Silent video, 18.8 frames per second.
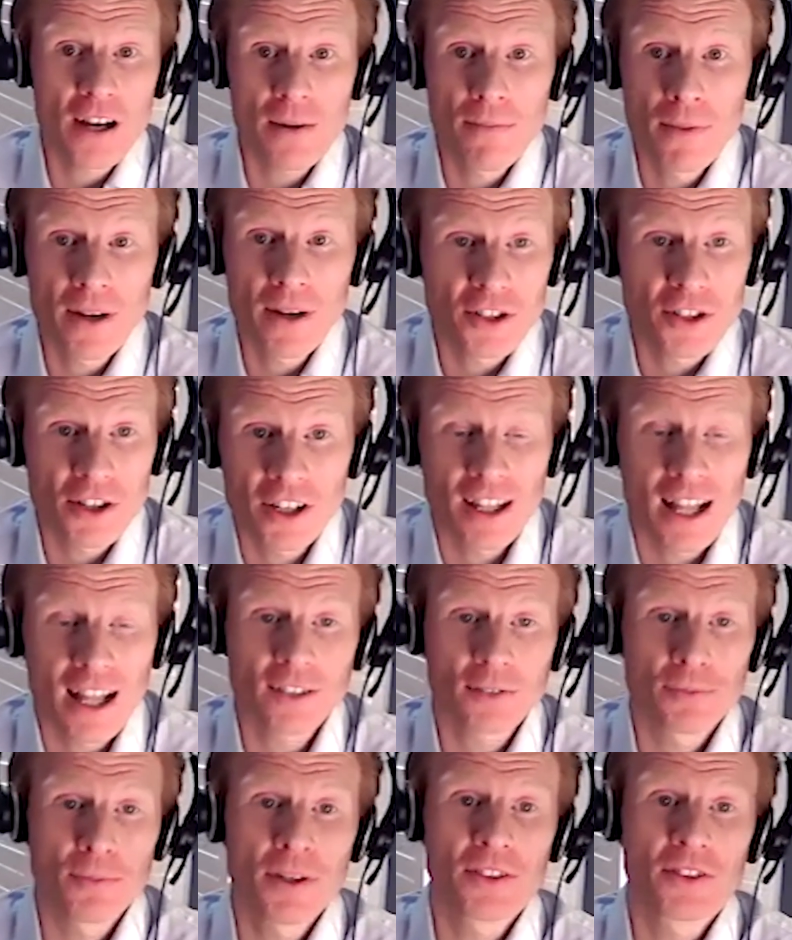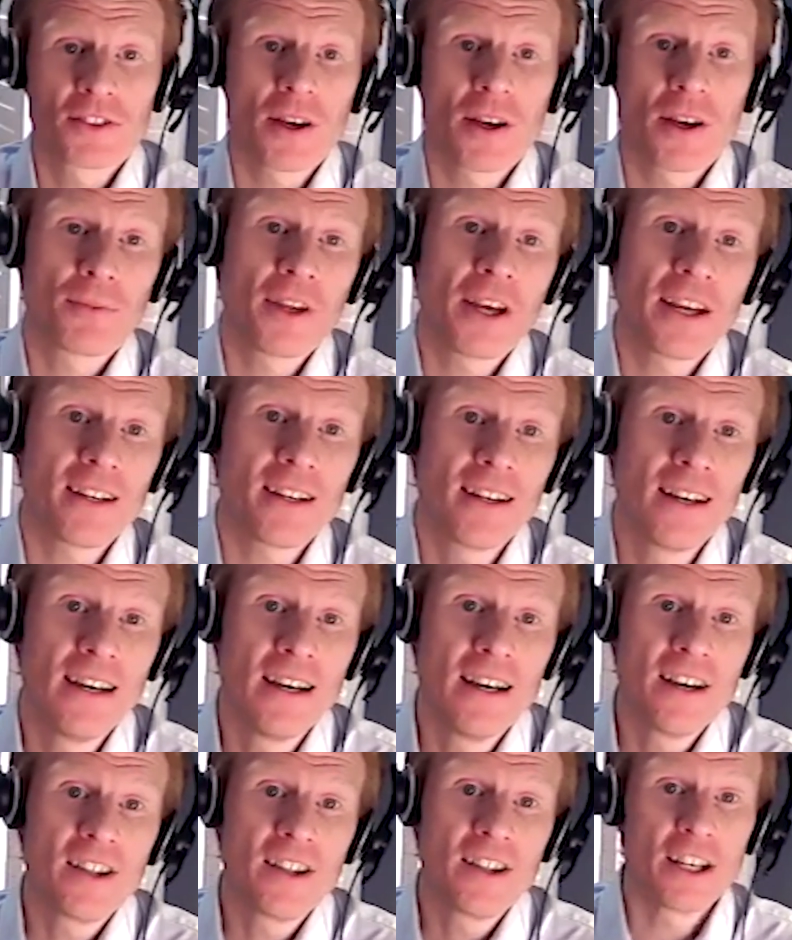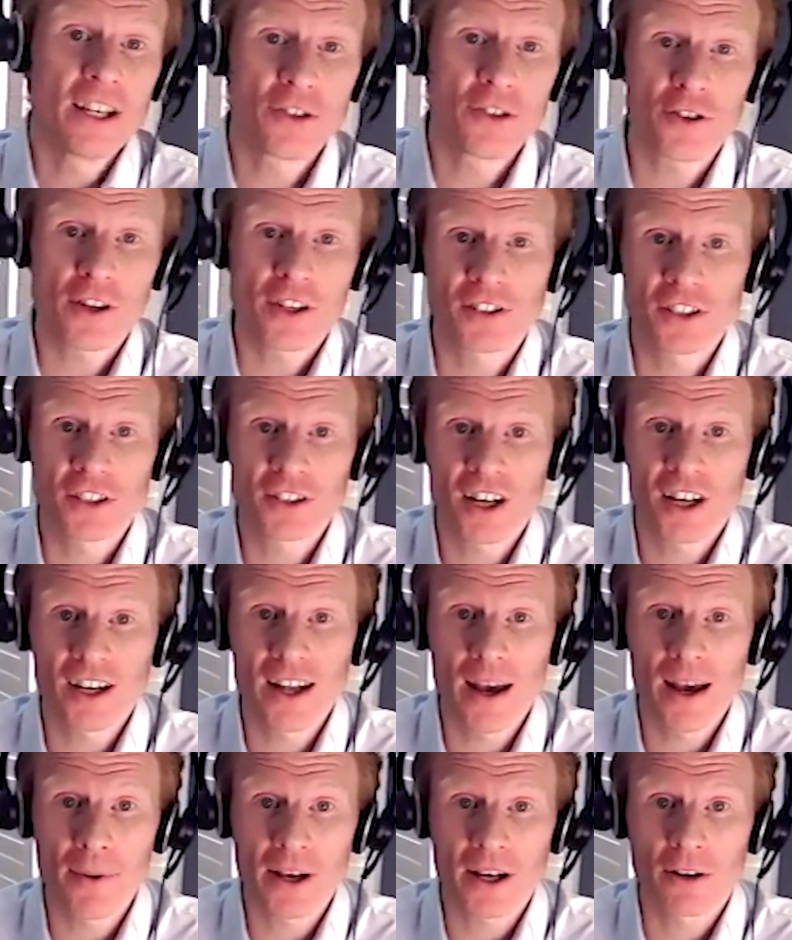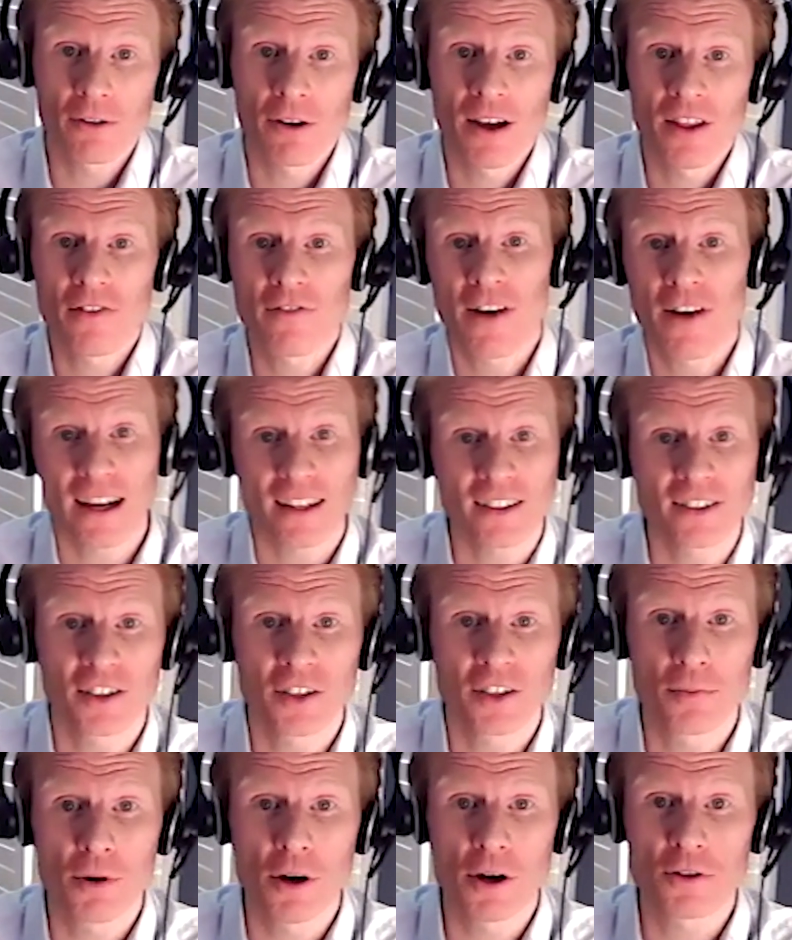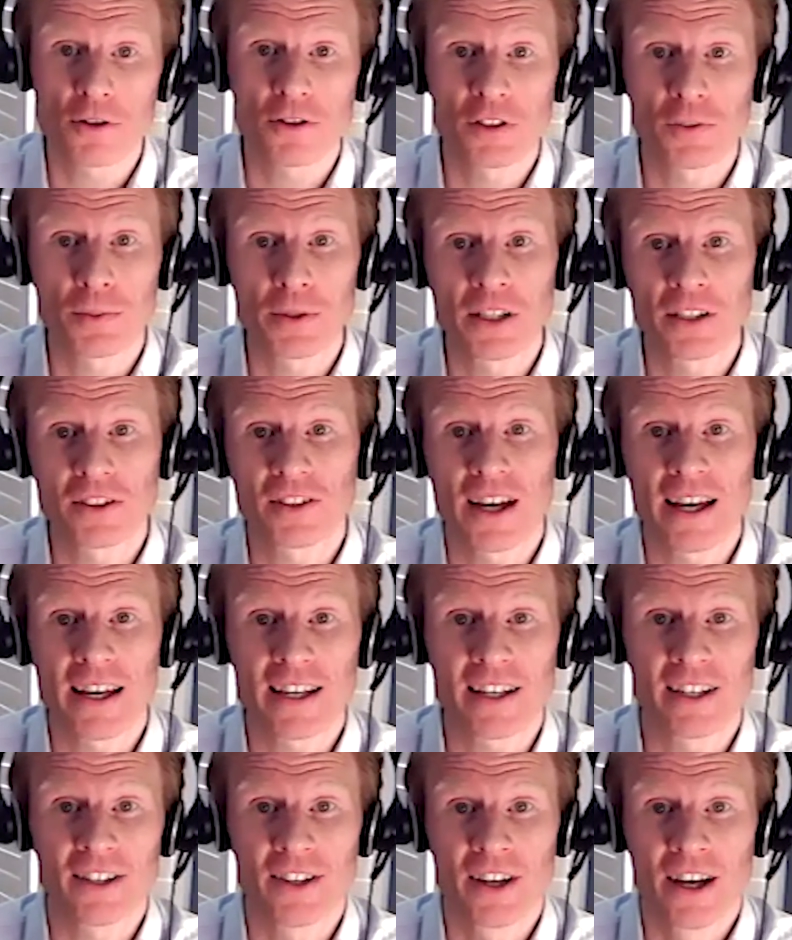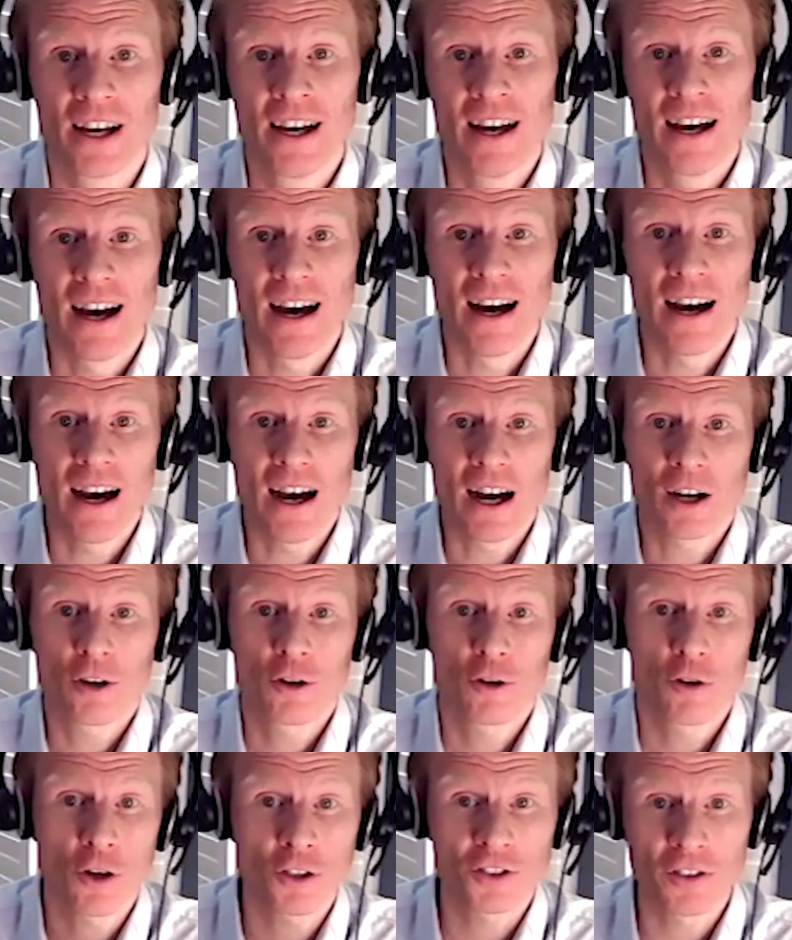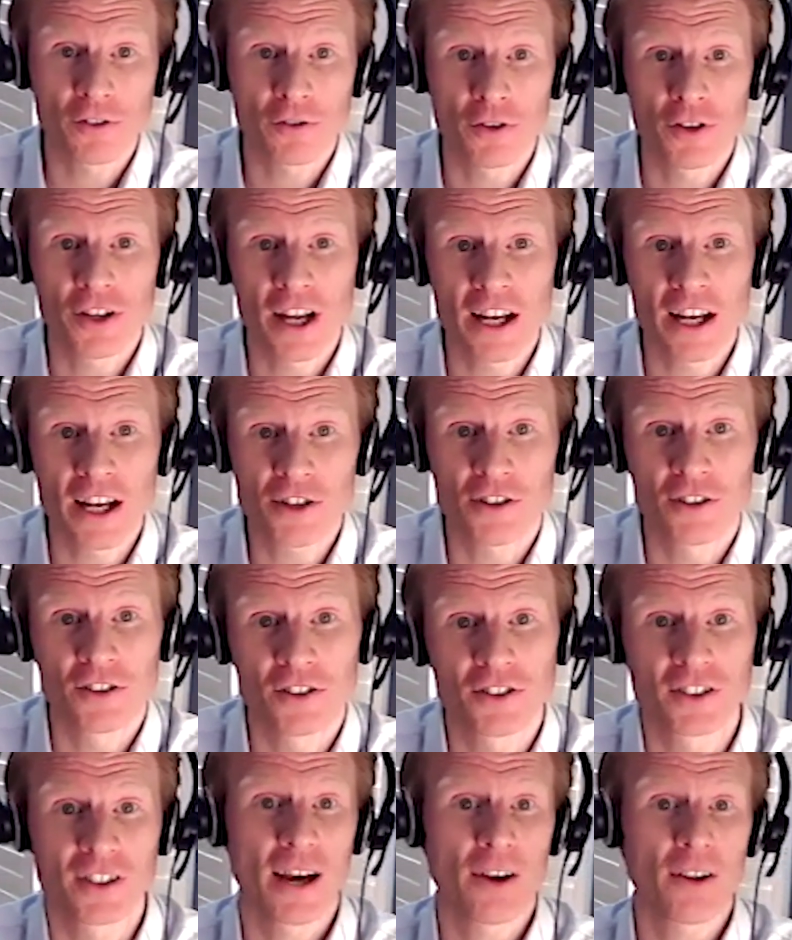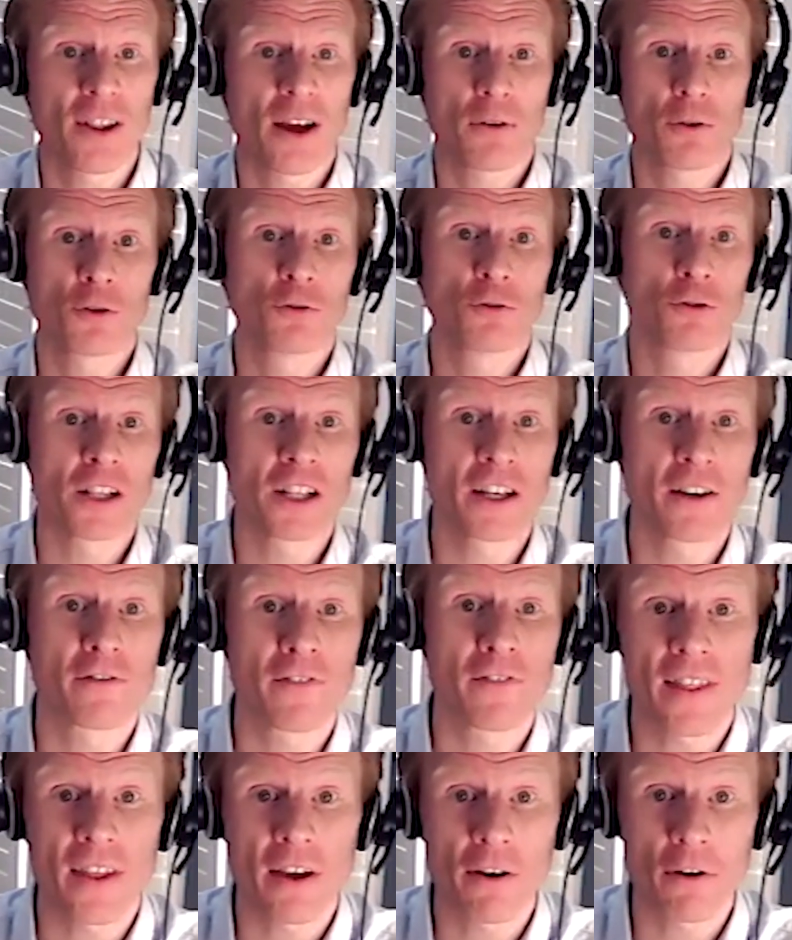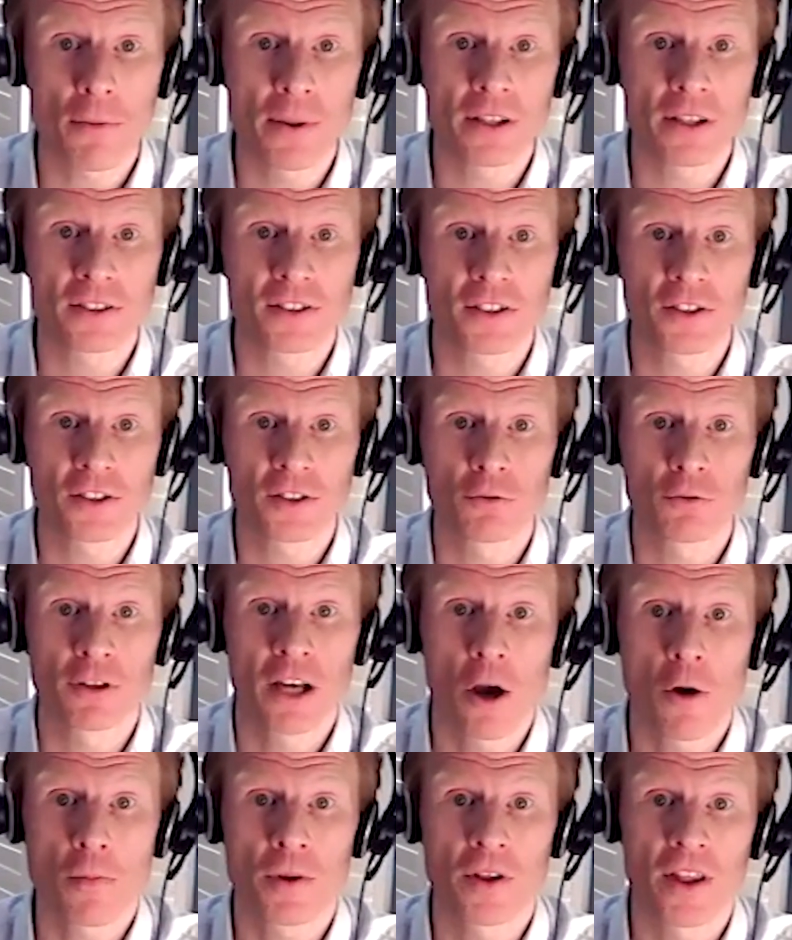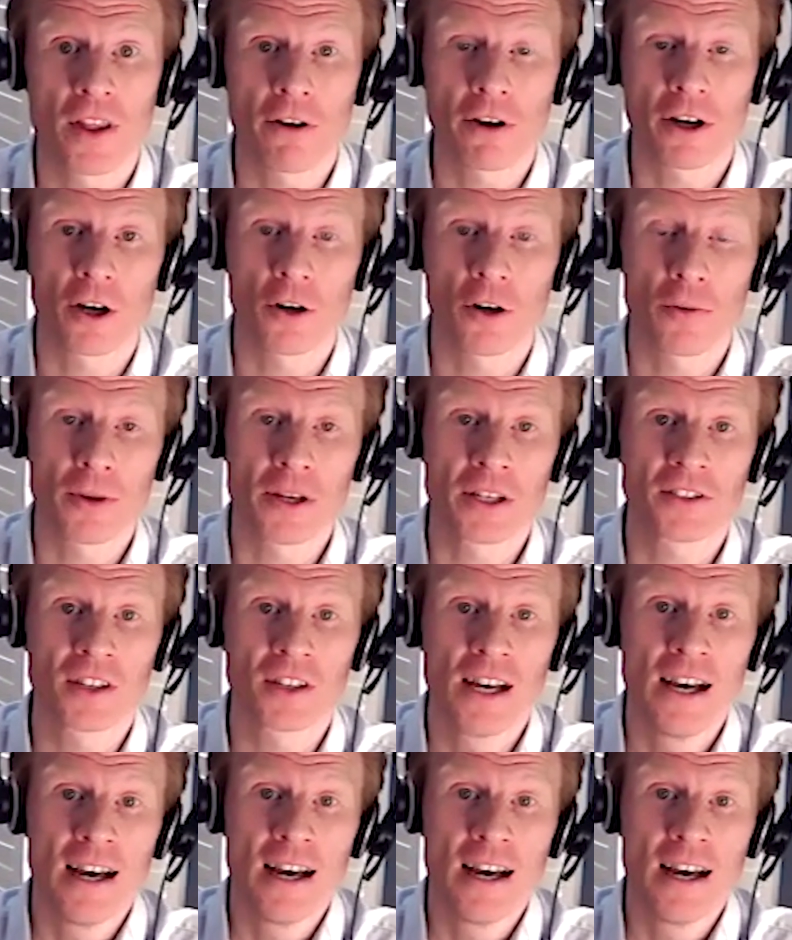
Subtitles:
I mentioned in last month's update the interesting dynamic around the vaccine approach that's being taken across different nations and how that will really affect their ability to reopen their economies.